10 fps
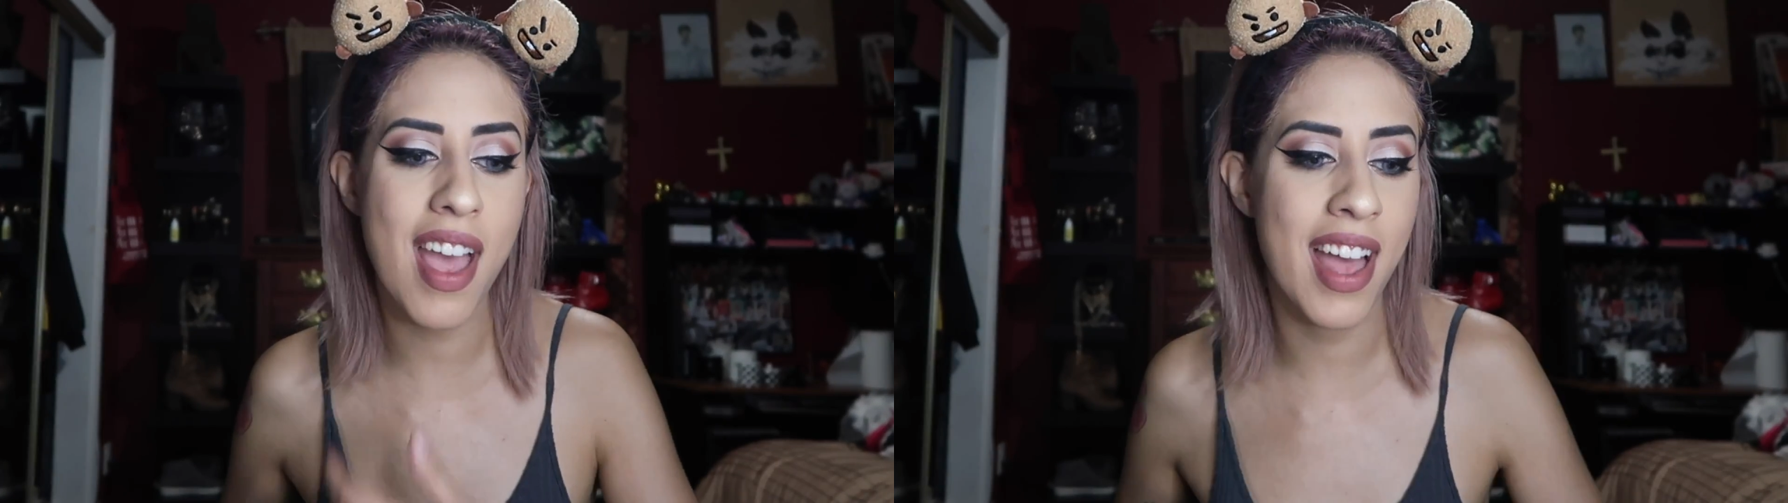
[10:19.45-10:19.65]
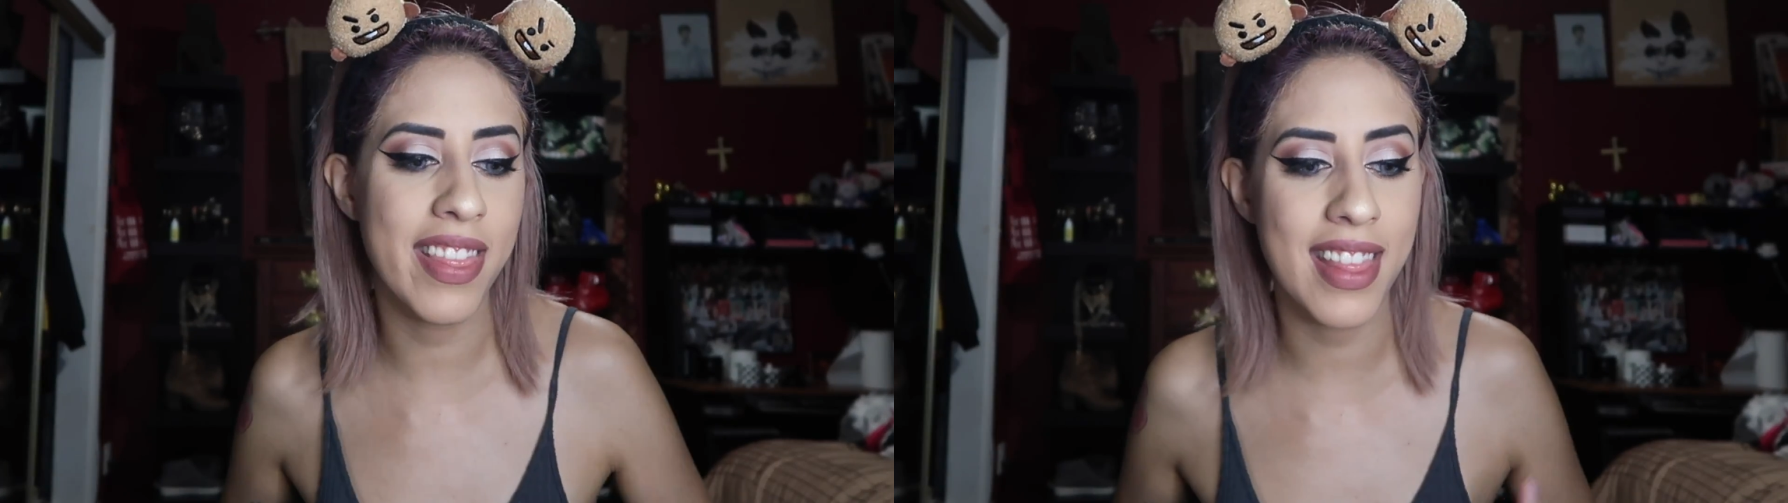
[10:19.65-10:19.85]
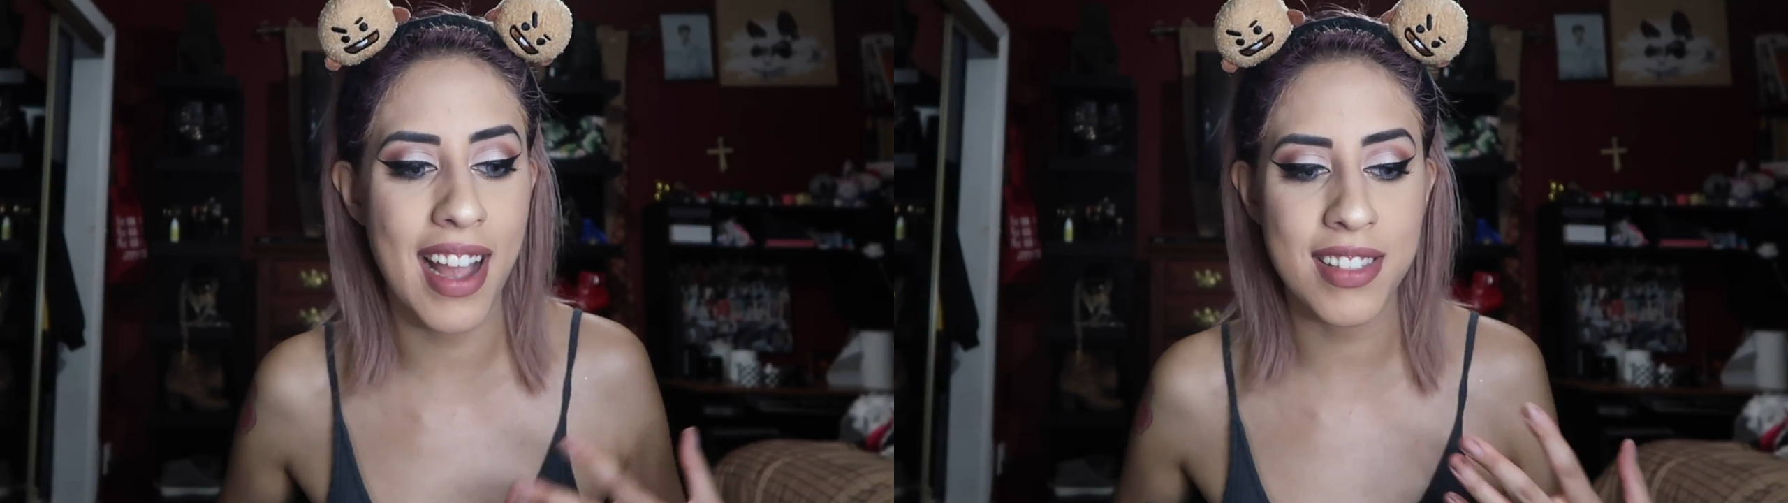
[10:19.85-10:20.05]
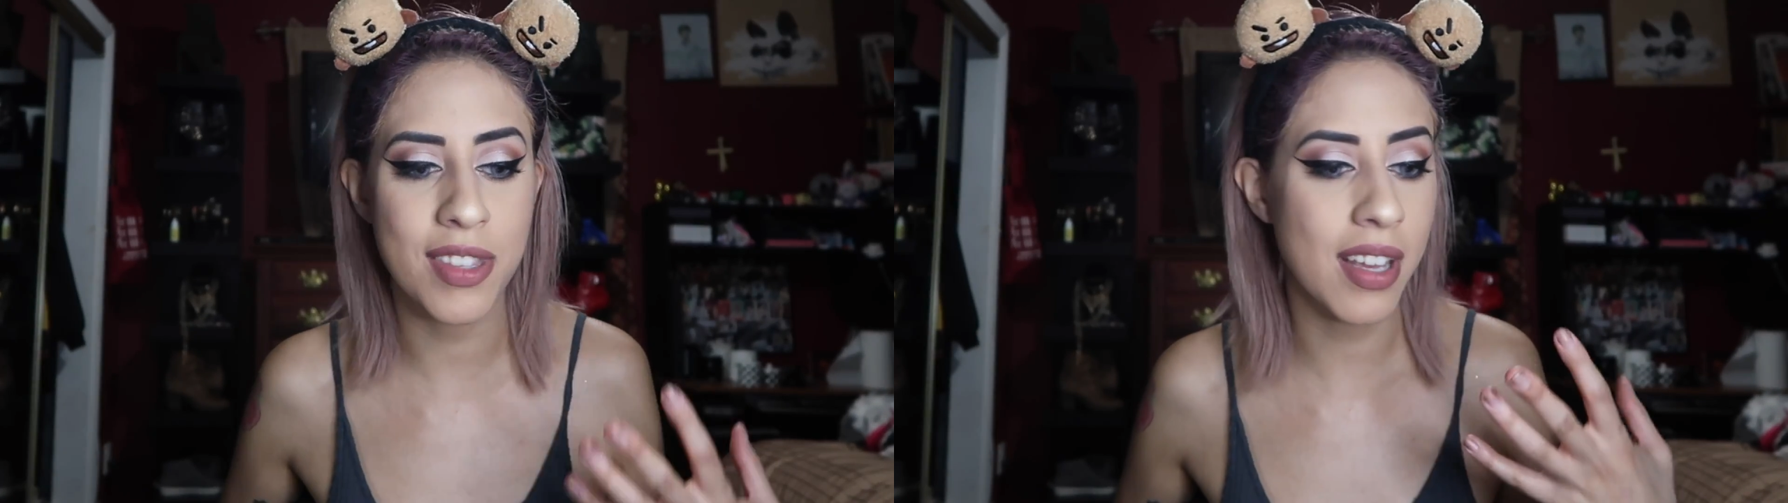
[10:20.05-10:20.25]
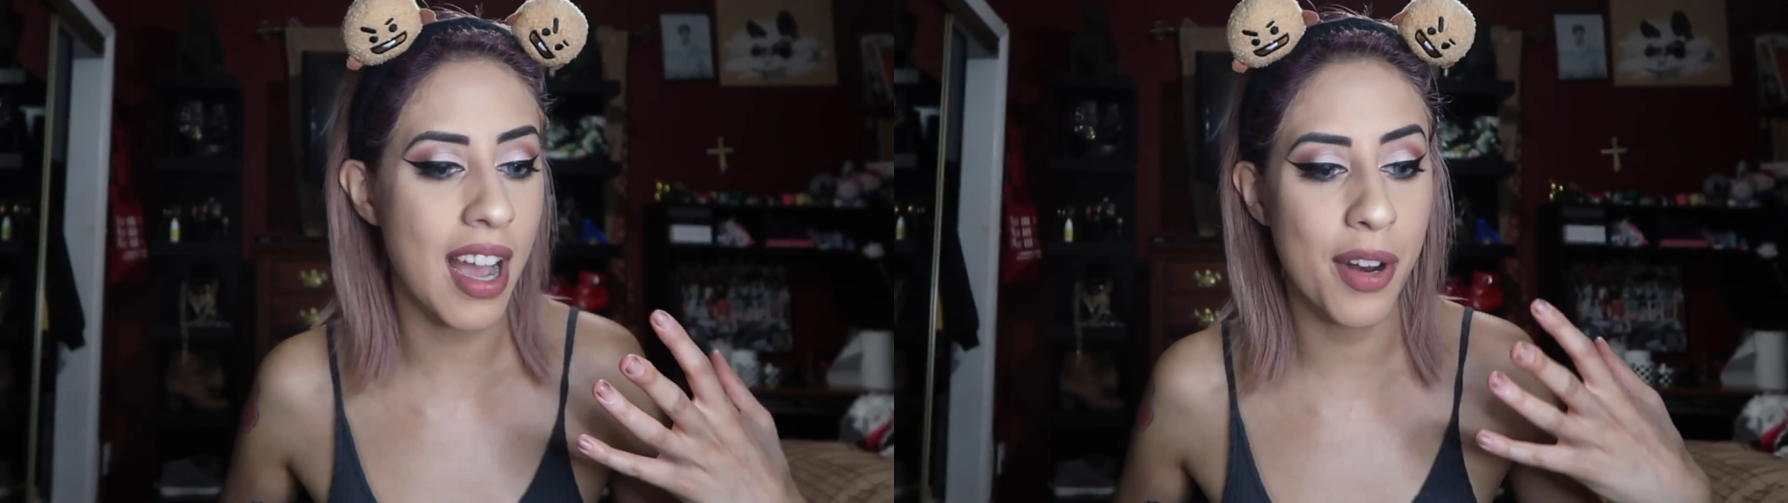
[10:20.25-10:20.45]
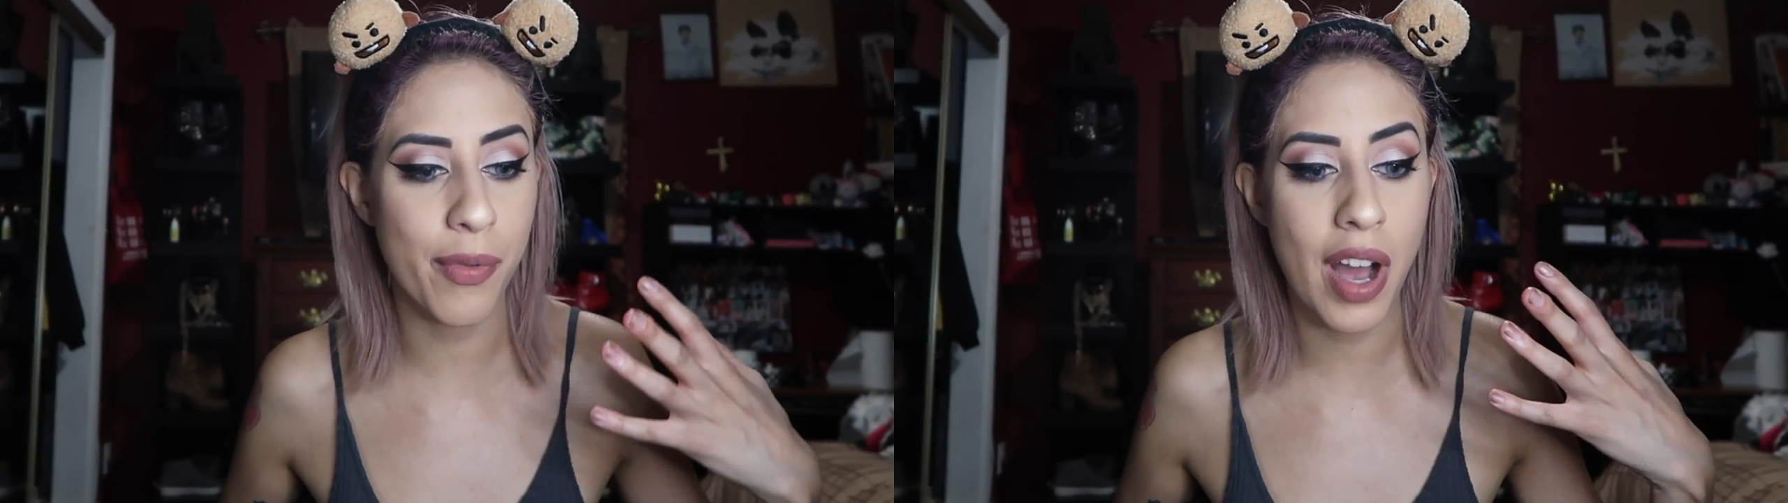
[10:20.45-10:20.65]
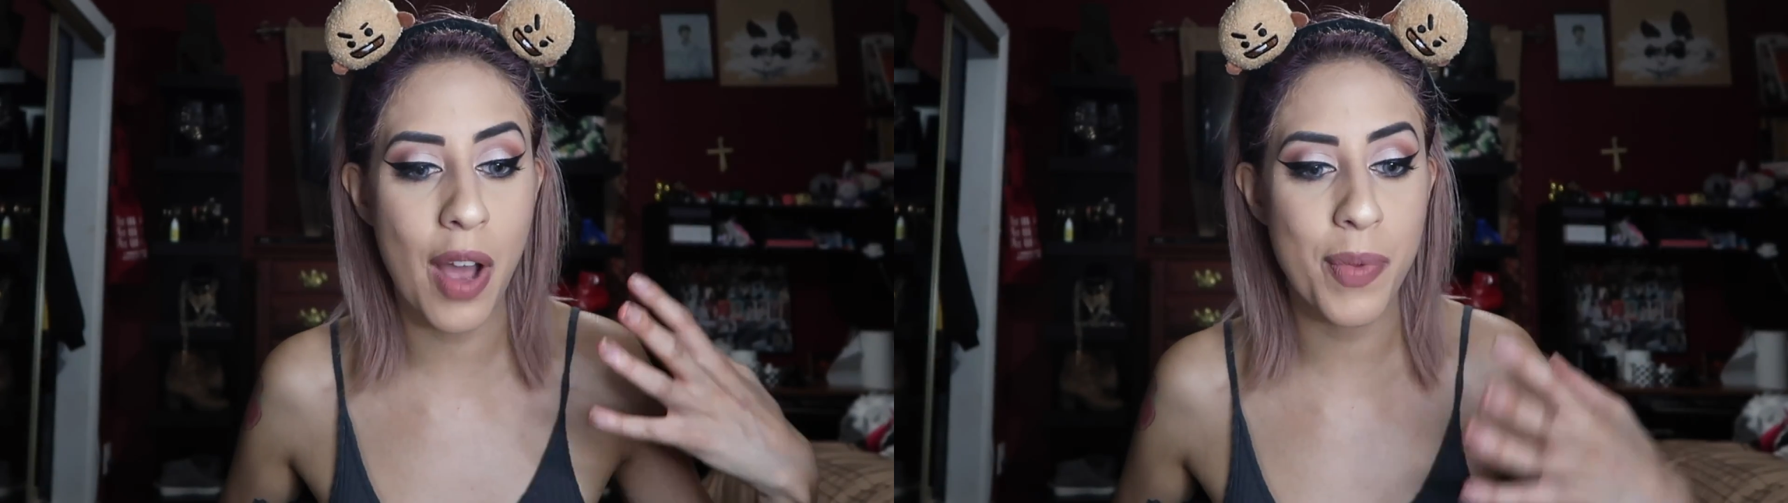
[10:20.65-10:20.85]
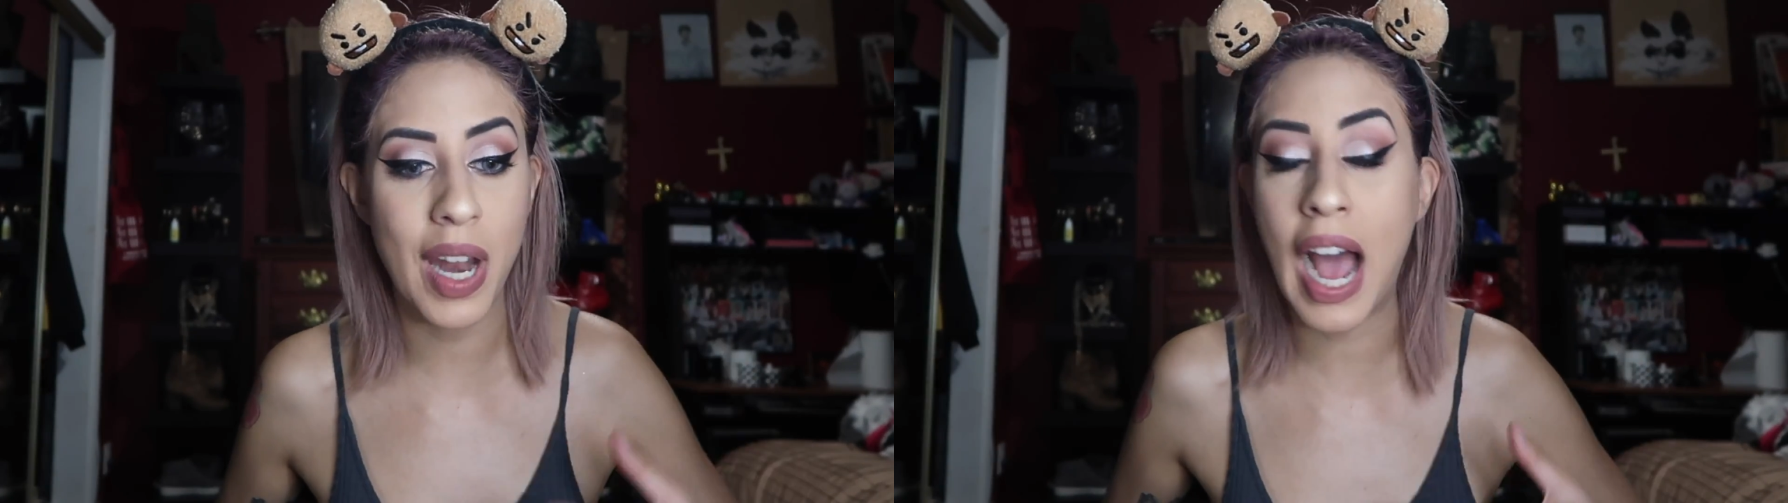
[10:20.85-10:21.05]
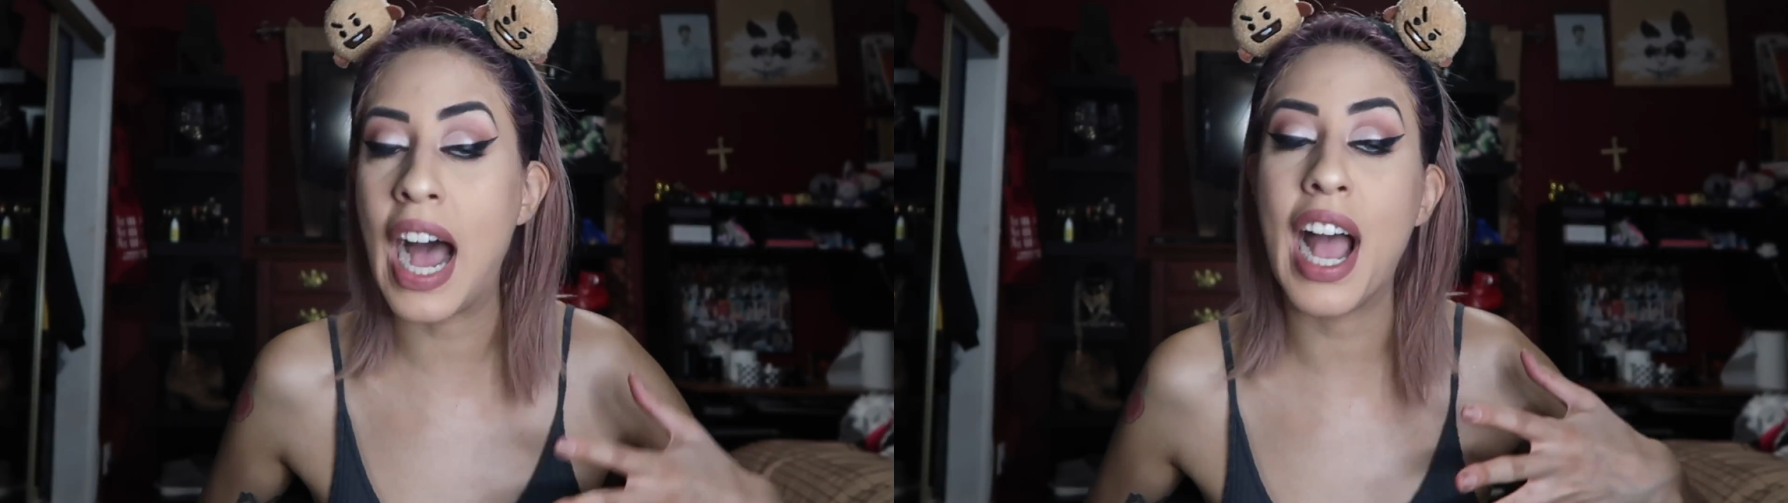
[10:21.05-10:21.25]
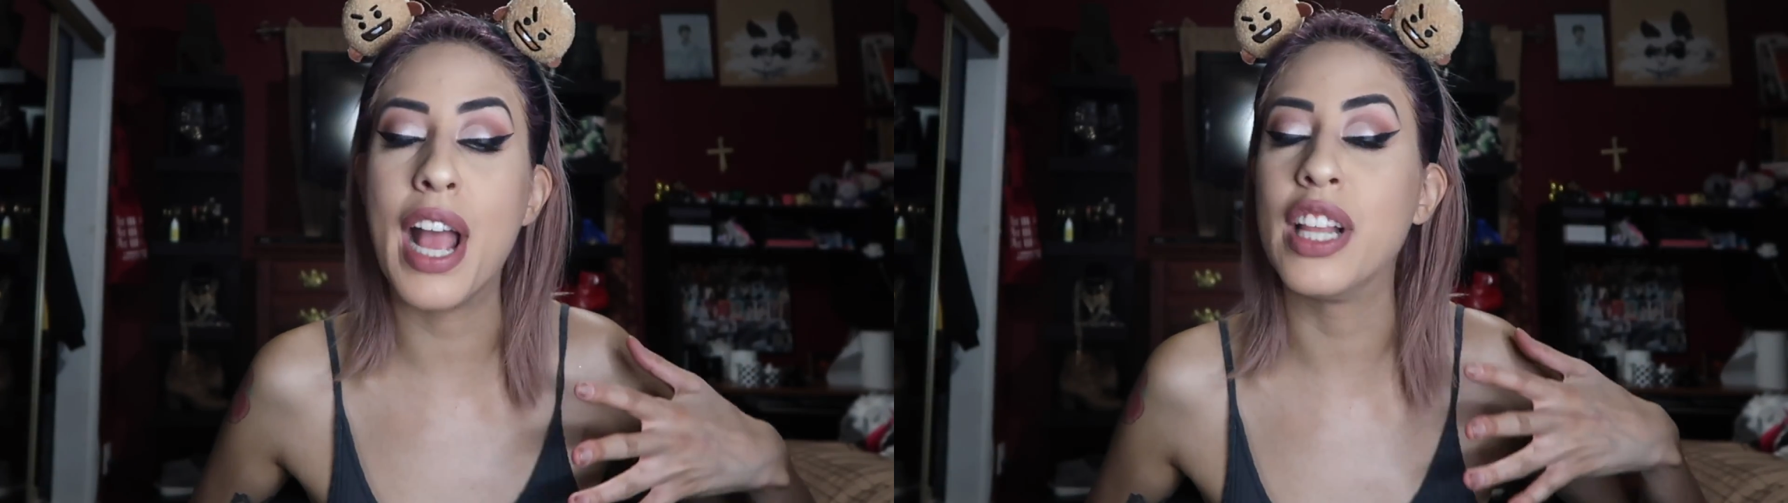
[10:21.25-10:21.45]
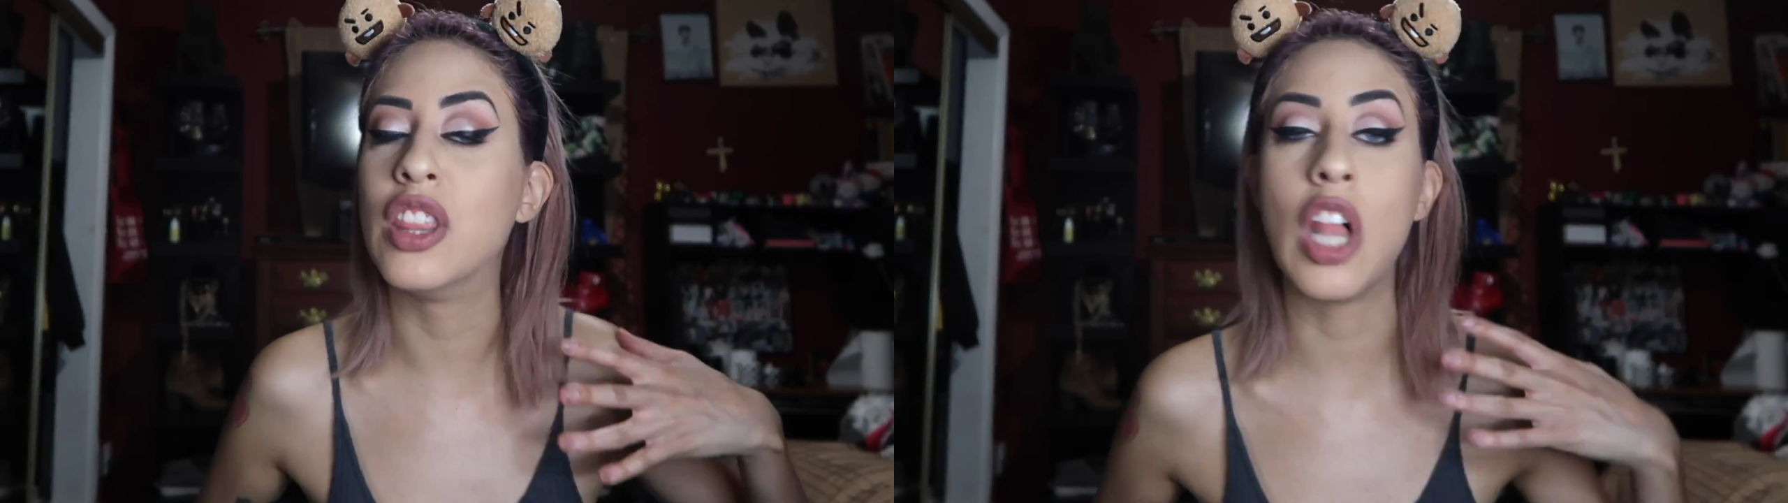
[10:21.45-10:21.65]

and that's the kind of vibe that I